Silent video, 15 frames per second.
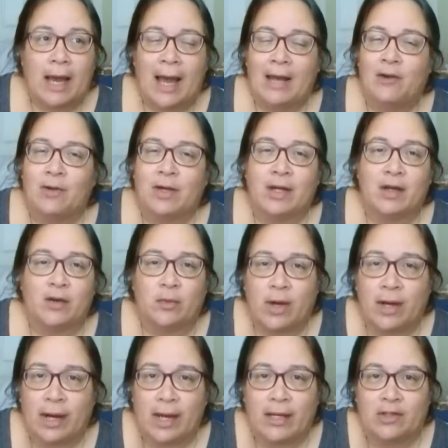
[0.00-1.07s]
I don't care
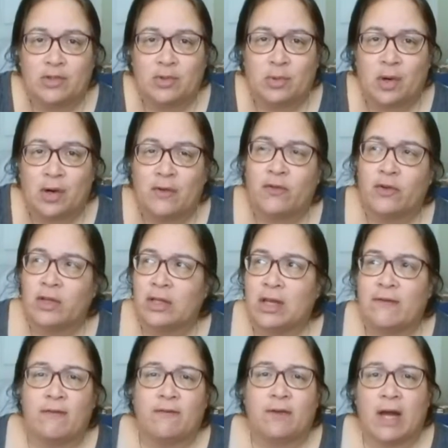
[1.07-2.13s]
what age you are. For the
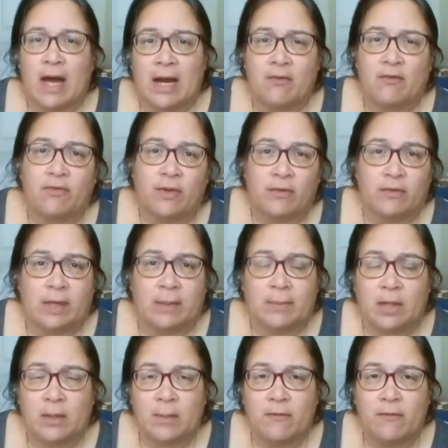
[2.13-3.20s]
love of God, I'm 50.
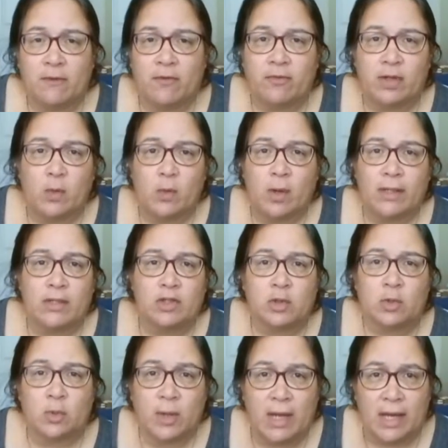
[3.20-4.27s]
I'm going to be 51 in
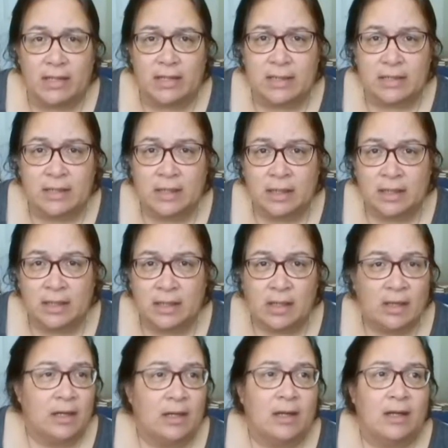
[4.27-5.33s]
2 weeks.
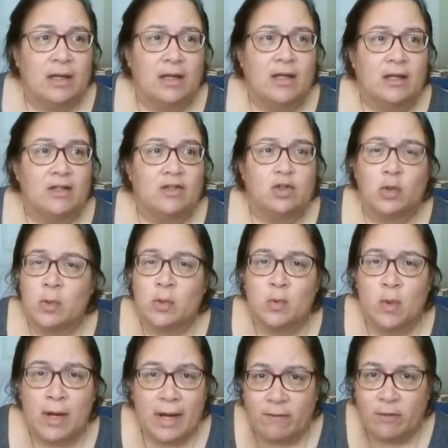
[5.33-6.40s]
Do
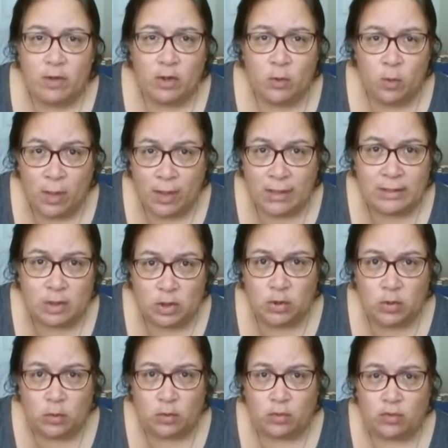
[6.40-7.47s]
whatever you want to
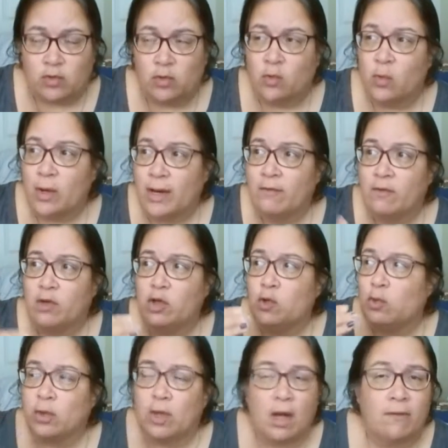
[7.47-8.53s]
do. Do whatever
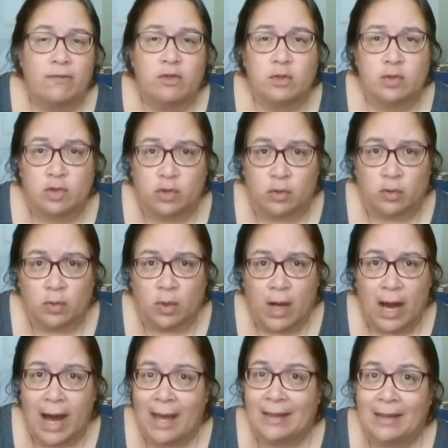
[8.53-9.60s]
you love to do.
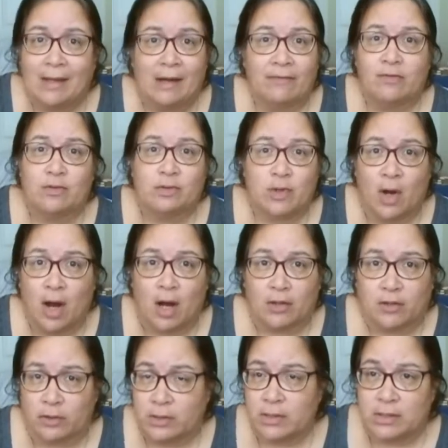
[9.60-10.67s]
I love to
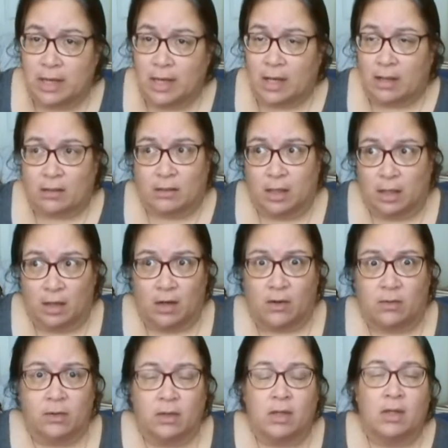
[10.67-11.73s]
talk. You can tell.
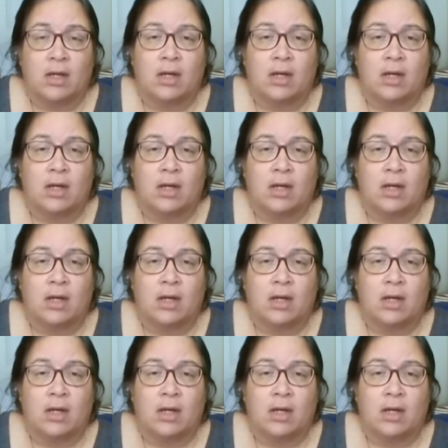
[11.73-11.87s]
Hello.